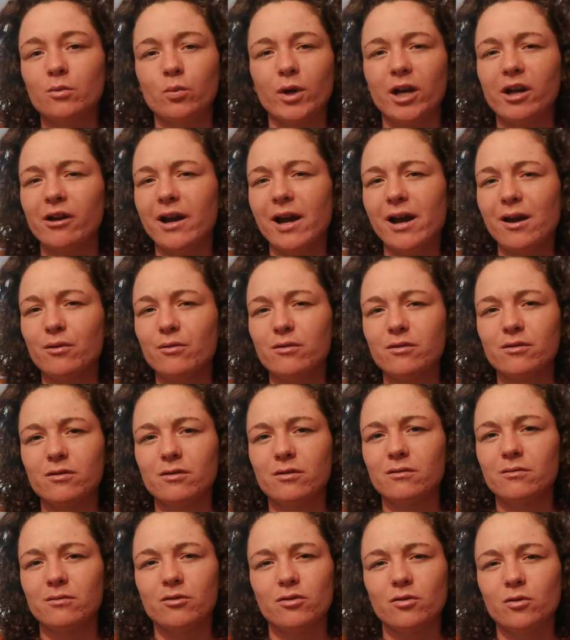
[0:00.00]

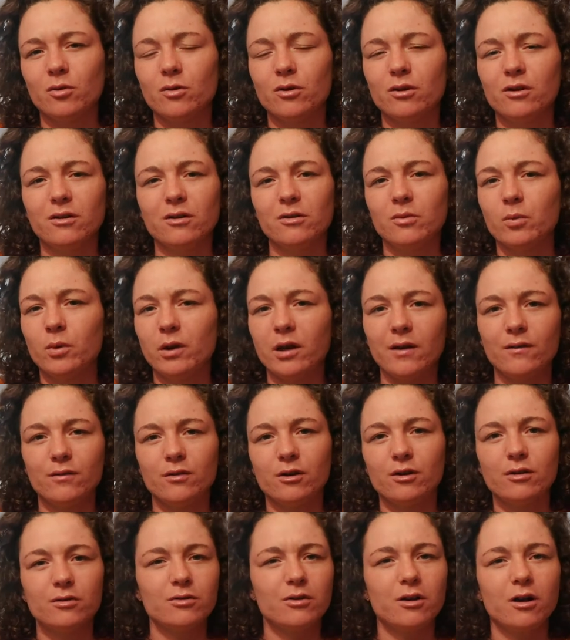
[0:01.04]
warehouse store,
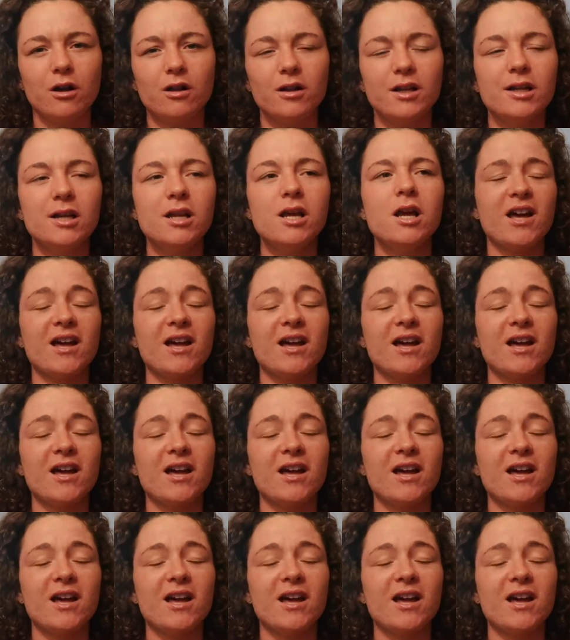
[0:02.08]
whatever you call it.